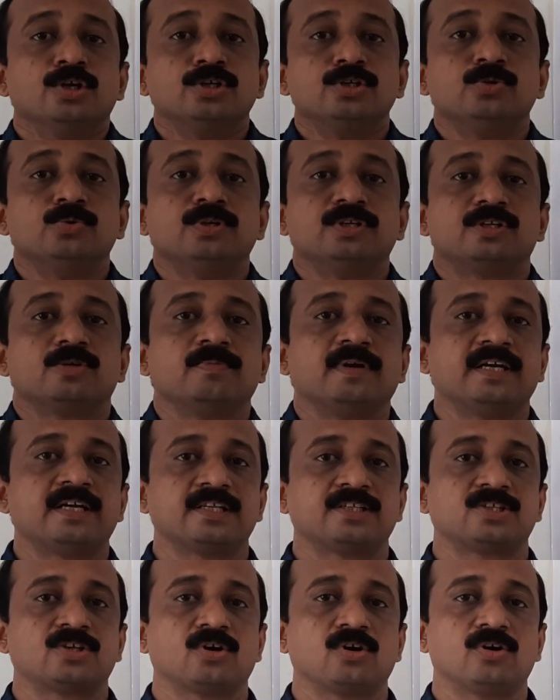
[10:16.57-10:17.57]
unity
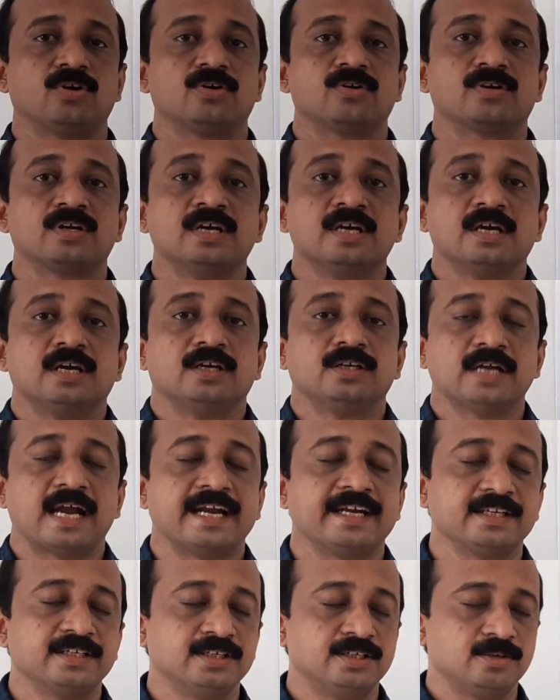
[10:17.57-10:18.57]
matrix or
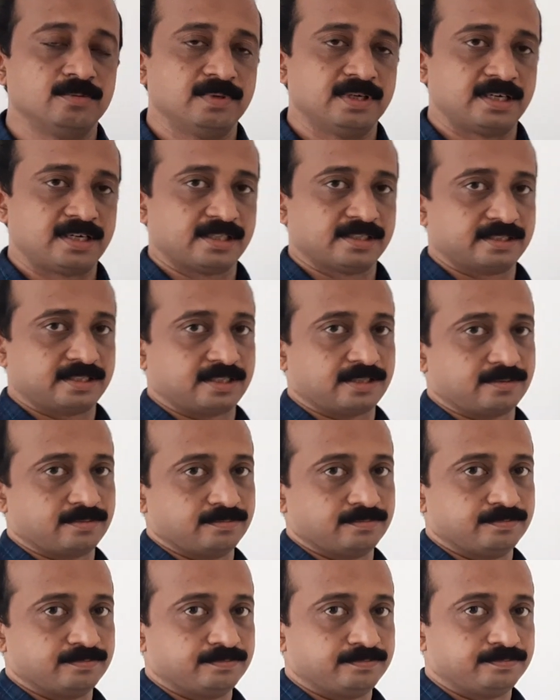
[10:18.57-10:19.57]
identity
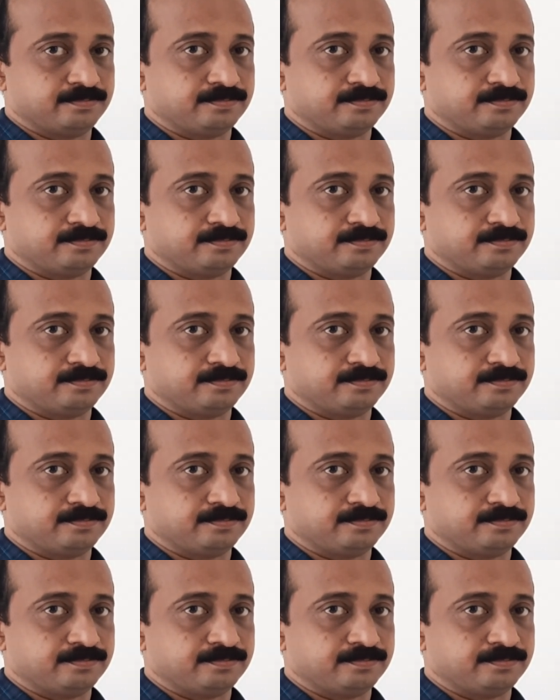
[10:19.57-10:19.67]
matrix.